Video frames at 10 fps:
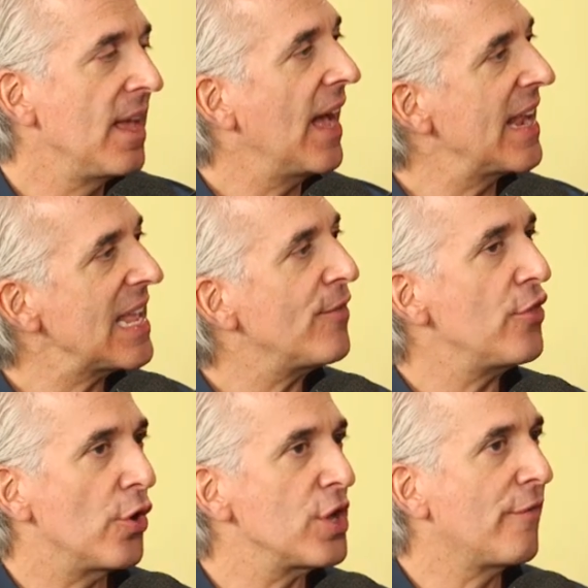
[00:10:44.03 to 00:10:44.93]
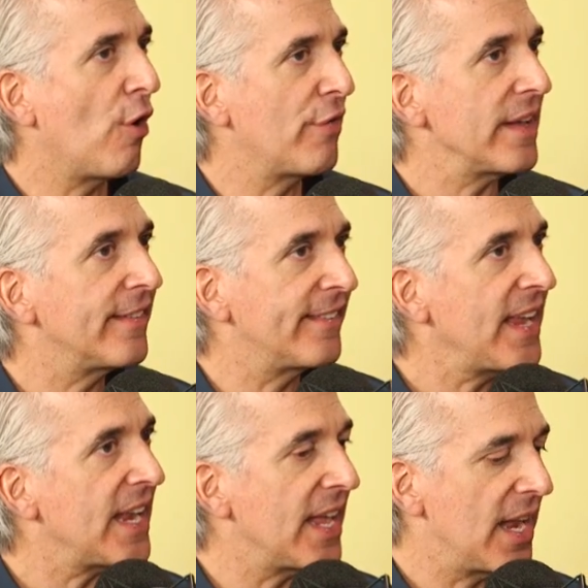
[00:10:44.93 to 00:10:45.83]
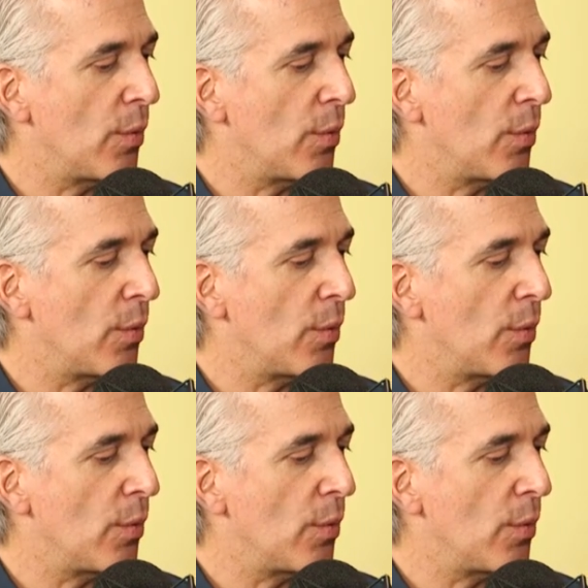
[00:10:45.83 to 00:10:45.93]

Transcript: And even though you've already seen it,